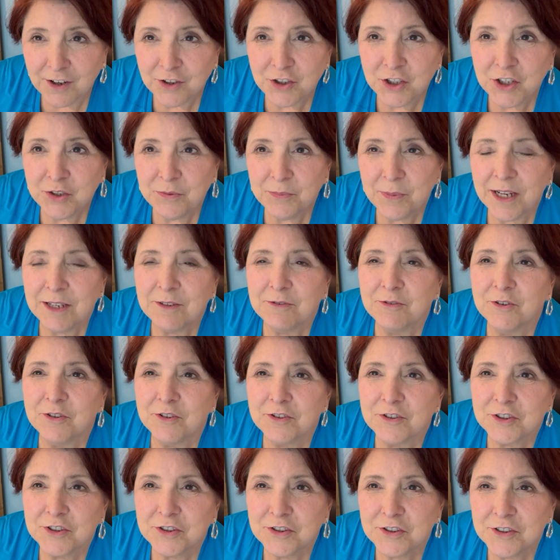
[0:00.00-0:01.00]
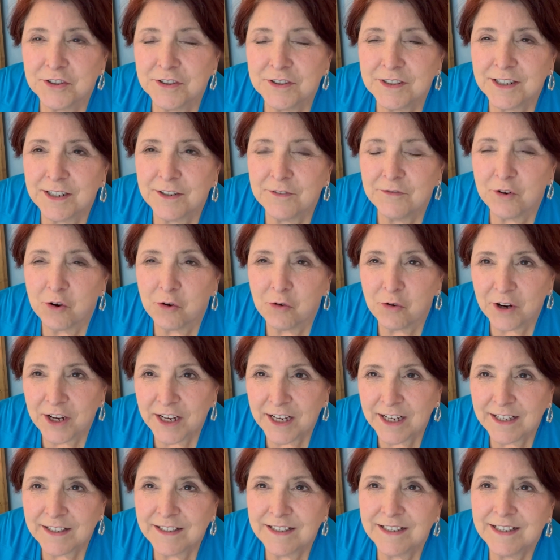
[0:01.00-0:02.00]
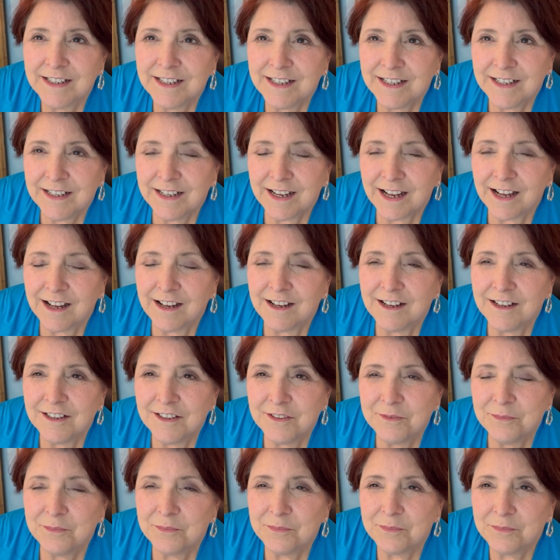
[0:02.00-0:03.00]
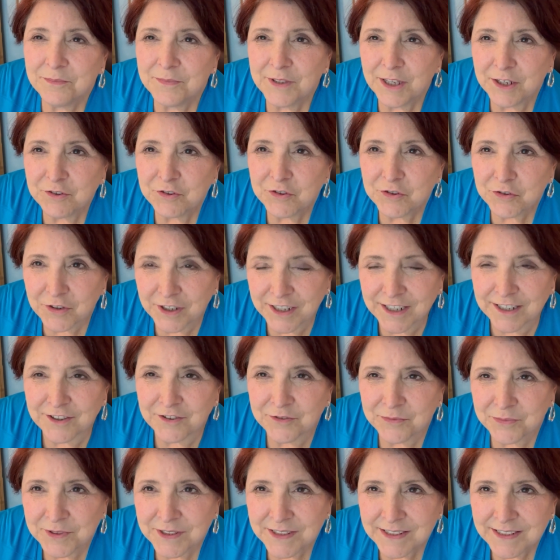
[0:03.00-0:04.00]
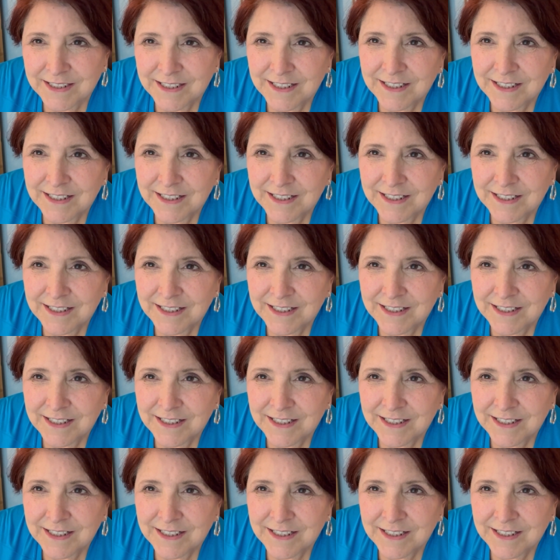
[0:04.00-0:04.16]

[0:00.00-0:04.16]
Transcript: you may want to avoid those rooms.